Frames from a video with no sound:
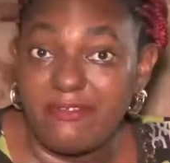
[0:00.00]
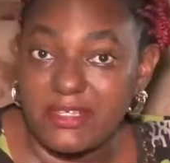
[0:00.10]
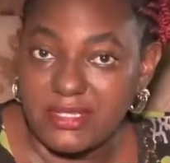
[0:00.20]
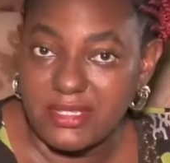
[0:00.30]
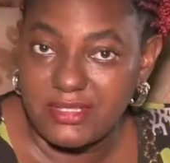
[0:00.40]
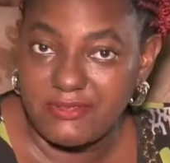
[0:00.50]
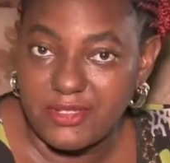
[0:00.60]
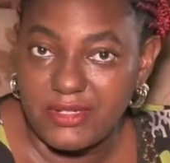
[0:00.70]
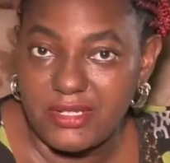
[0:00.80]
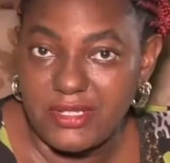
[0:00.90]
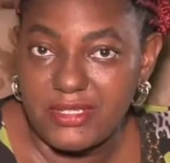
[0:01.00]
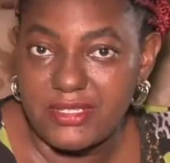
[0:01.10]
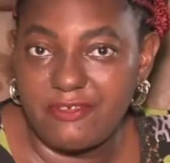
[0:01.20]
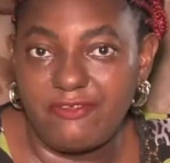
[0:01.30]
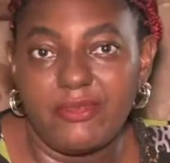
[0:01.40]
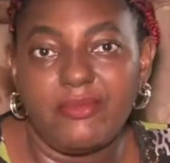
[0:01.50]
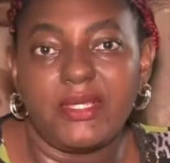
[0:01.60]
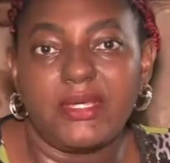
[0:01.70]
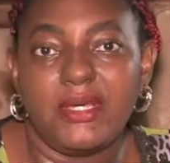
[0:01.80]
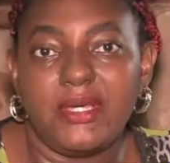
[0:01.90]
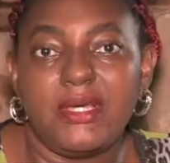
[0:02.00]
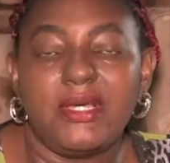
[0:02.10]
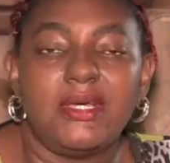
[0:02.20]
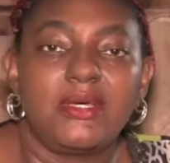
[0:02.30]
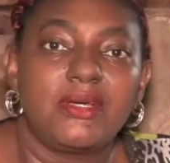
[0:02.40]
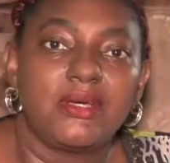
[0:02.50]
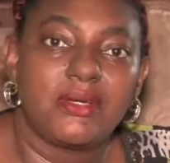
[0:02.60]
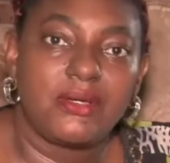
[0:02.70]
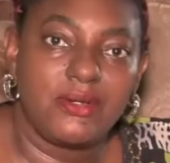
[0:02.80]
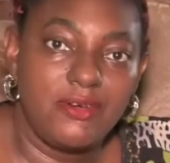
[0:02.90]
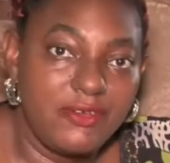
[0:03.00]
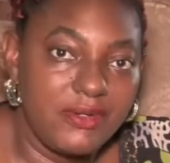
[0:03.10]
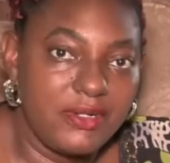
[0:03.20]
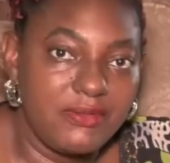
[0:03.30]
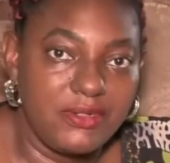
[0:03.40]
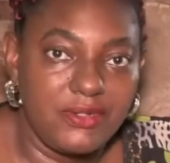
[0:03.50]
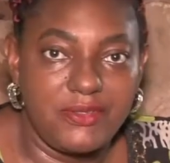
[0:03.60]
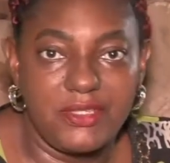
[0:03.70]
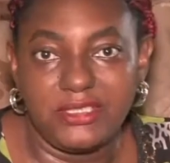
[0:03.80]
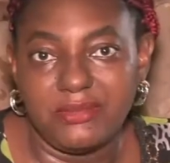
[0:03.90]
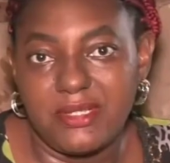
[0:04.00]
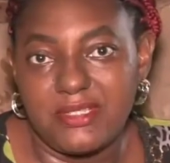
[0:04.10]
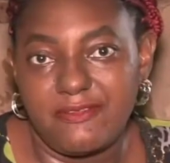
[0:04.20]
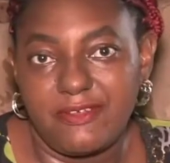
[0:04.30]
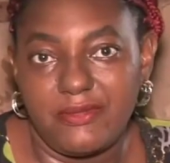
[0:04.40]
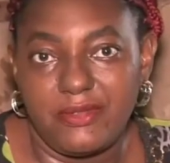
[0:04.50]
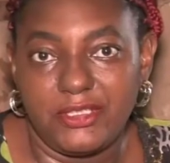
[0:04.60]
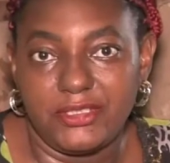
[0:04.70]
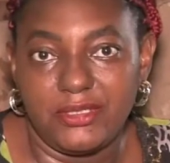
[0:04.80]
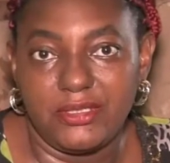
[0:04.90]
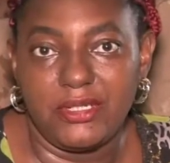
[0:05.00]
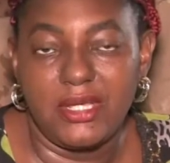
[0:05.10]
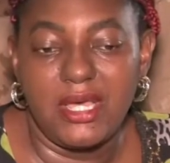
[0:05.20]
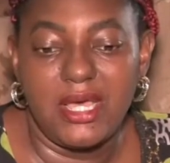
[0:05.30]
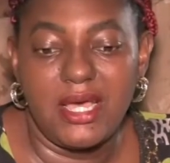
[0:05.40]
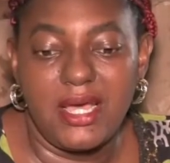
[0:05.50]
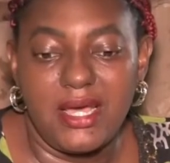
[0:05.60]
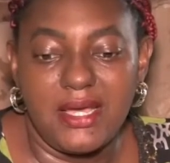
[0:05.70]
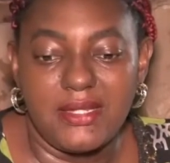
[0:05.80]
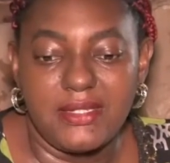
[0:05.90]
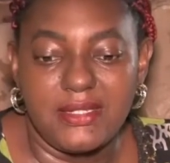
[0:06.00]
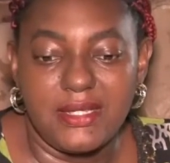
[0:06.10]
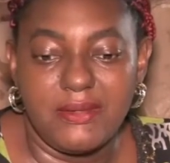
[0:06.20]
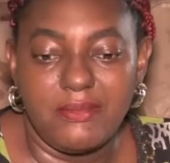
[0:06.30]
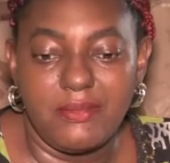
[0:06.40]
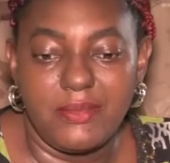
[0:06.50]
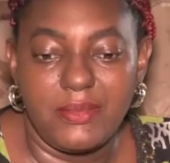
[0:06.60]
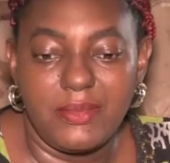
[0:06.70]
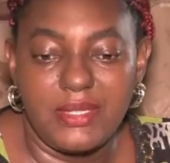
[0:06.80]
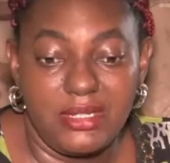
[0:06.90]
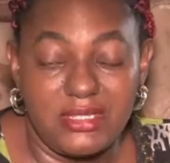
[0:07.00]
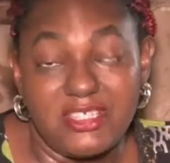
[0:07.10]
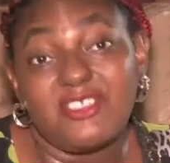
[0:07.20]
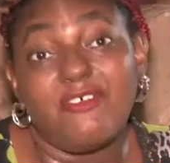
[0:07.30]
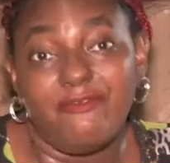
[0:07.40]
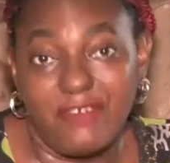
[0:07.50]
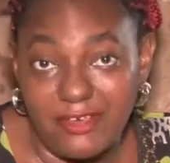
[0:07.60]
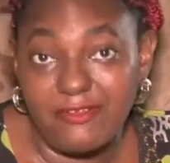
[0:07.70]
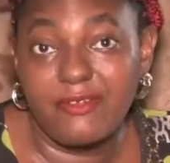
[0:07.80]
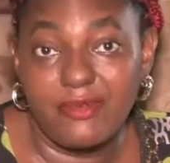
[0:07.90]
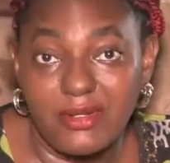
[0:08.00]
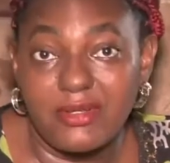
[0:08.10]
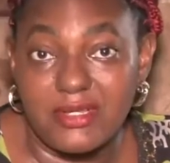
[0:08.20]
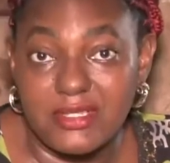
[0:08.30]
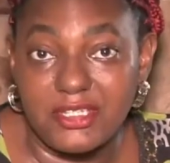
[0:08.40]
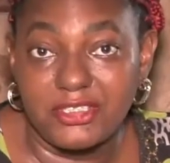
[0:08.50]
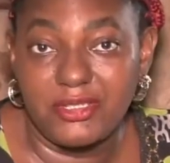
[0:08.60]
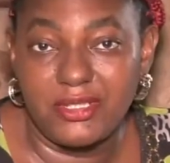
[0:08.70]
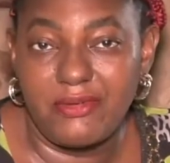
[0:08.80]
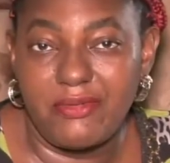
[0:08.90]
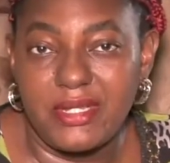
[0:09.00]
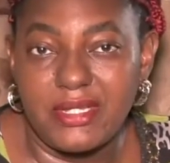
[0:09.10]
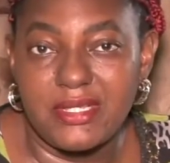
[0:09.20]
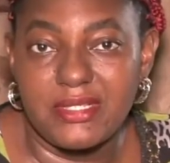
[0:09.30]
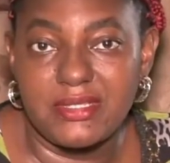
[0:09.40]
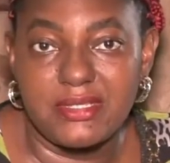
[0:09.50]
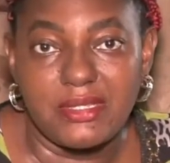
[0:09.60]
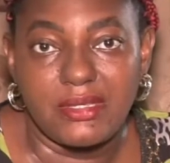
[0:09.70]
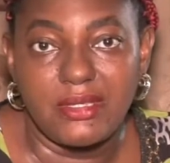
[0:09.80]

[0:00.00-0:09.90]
investigative journalist, a filmmaker, co-founder of the Dorothy Njemanze Foundation. And it's a survivor-run organization that renders